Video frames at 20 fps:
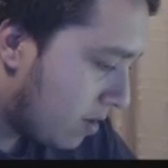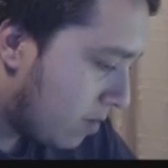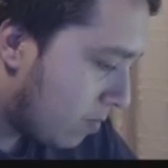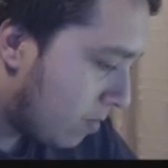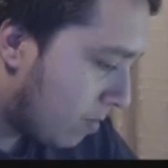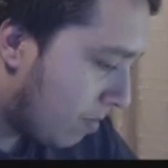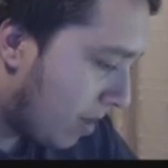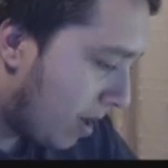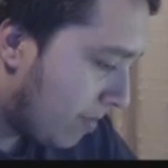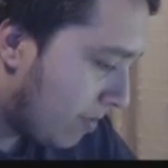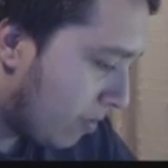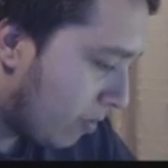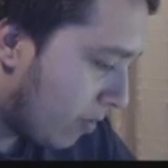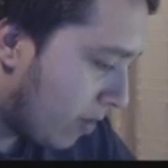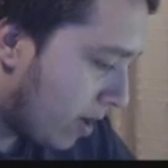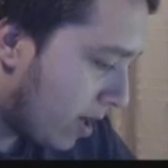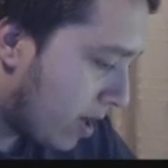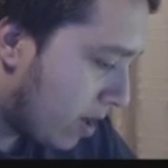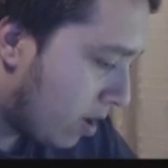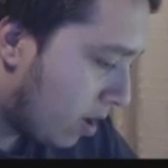We might be
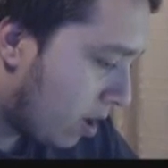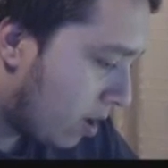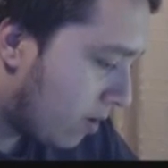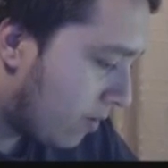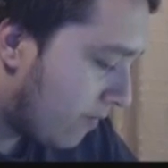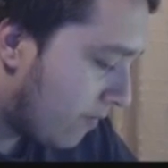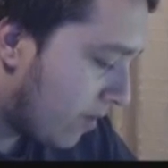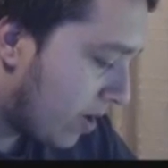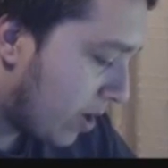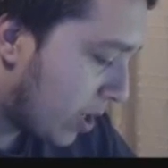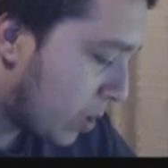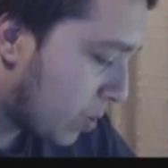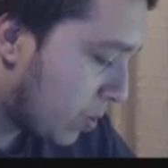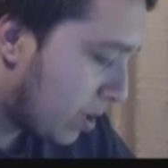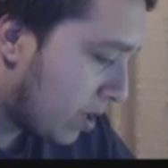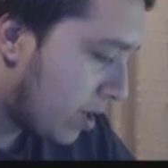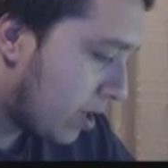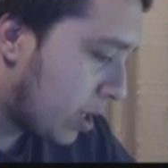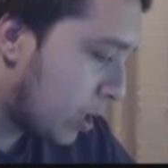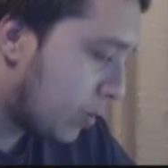alright. Oh, nice one. I